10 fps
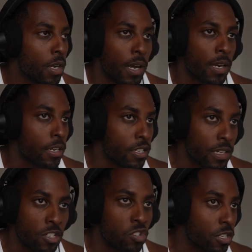And then it's
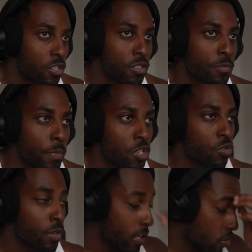literally just
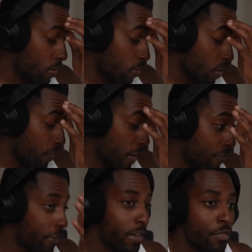measuring it.
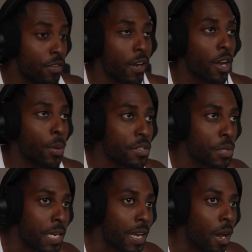Even if I go out to
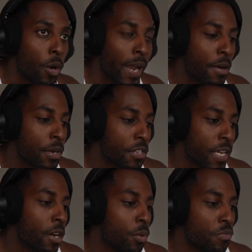eat, I'll carry a
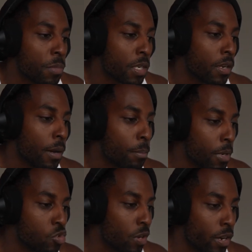scale with me and
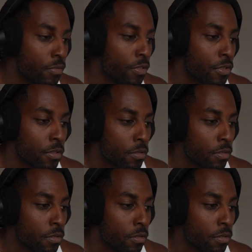measure out everything